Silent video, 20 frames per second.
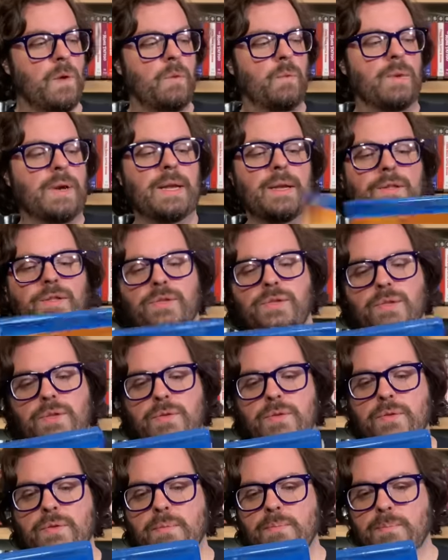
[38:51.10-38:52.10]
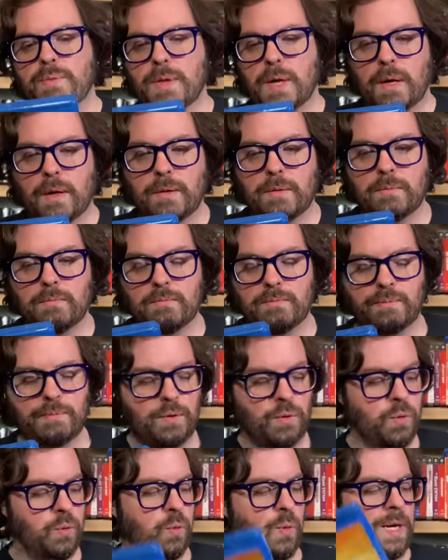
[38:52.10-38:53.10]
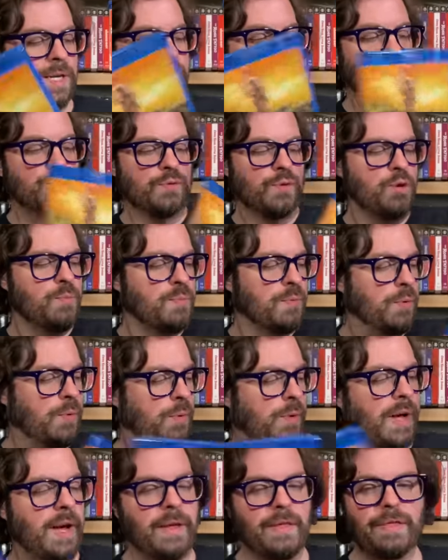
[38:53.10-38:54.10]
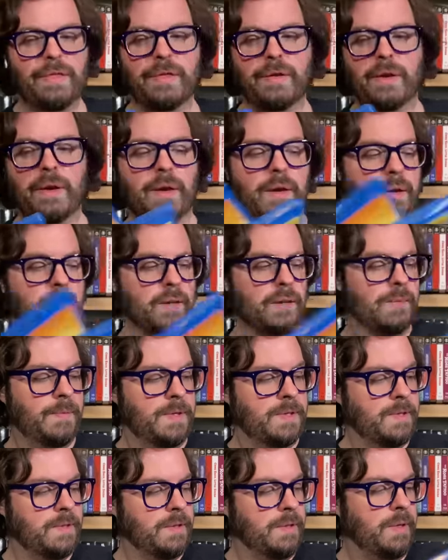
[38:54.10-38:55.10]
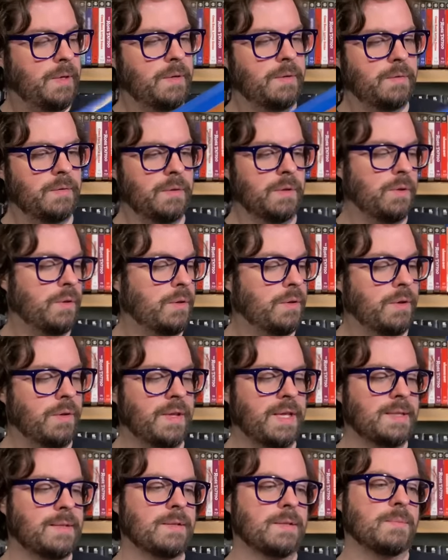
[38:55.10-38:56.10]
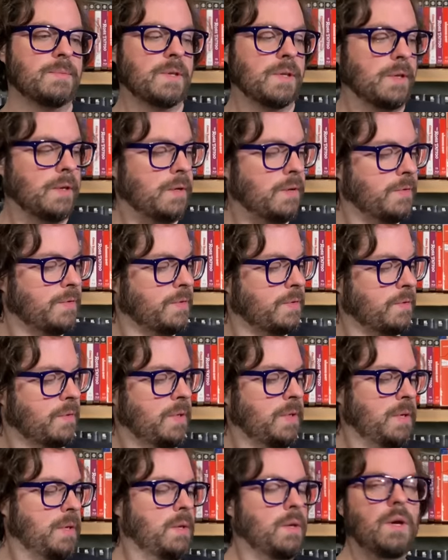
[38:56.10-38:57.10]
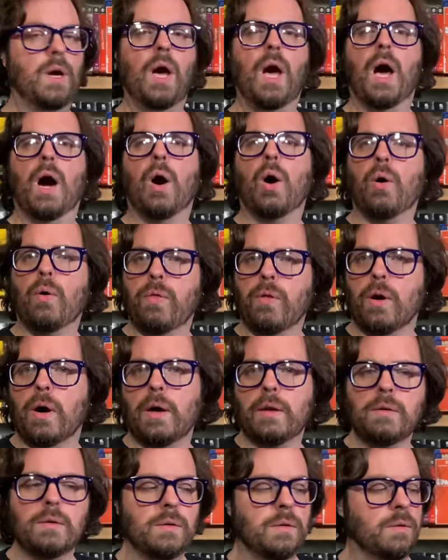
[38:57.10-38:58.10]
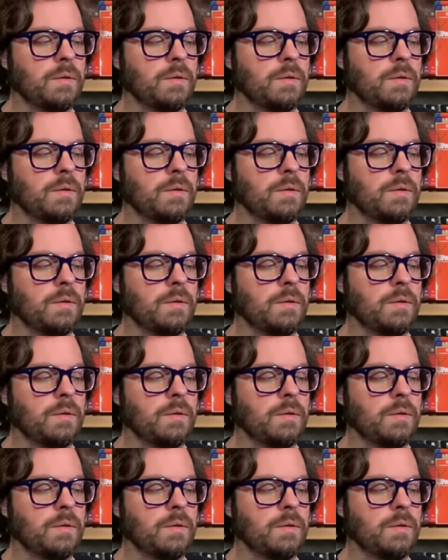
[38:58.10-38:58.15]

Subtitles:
Got a quadruple, I think. Let me see. No, hold on. That's something else. Hold on.